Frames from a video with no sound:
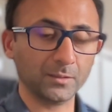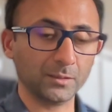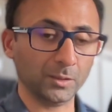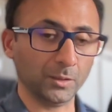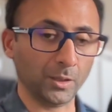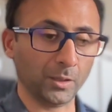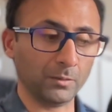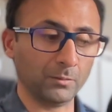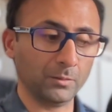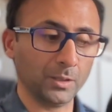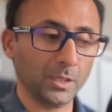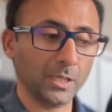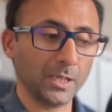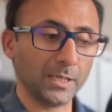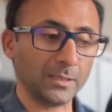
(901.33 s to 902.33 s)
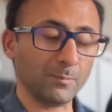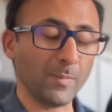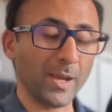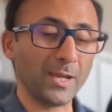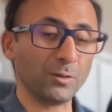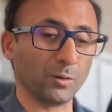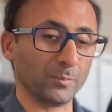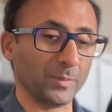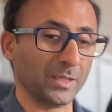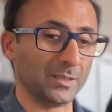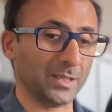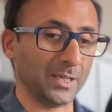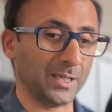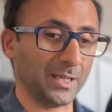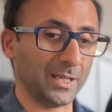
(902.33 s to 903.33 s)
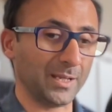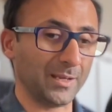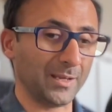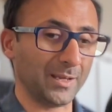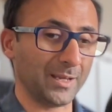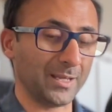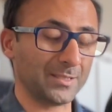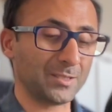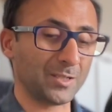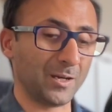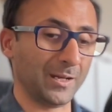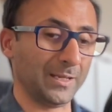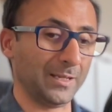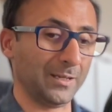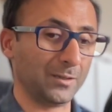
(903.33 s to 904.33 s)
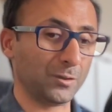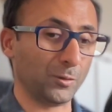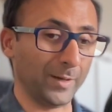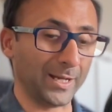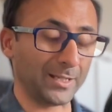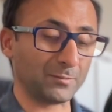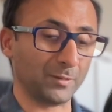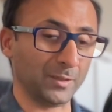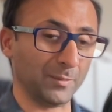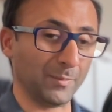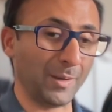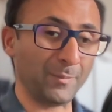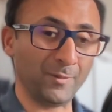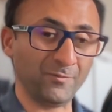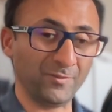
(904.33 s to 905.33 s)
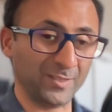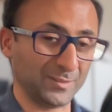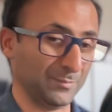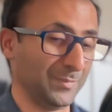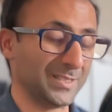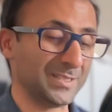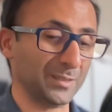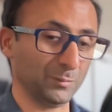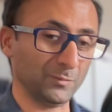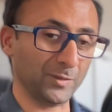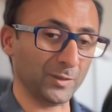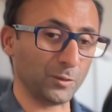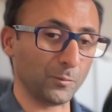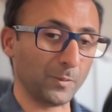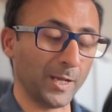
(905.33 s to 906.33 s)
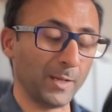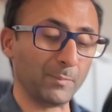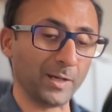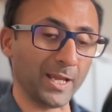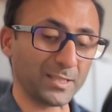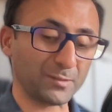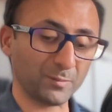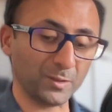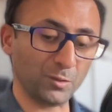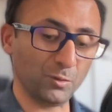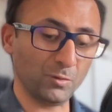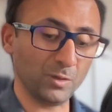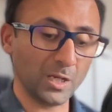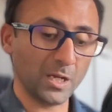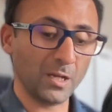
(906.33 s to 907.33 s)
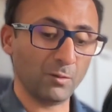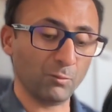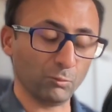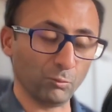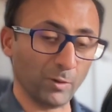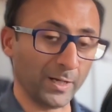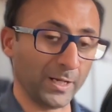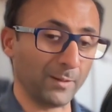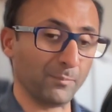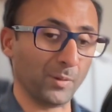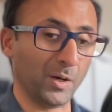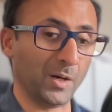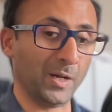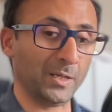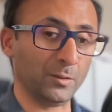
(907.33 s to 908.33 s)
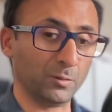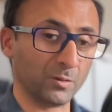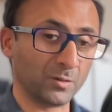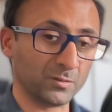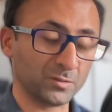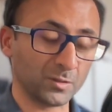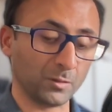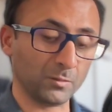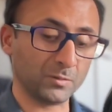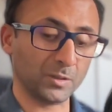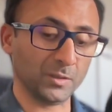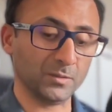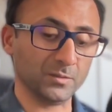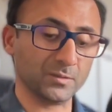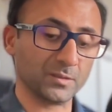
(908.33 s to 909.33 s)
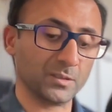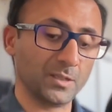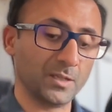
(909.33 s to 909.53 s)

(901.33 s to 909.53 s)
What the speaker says: It may not be the entirely correct one. There may be things missing within your plan, but that's when you run it by your consultants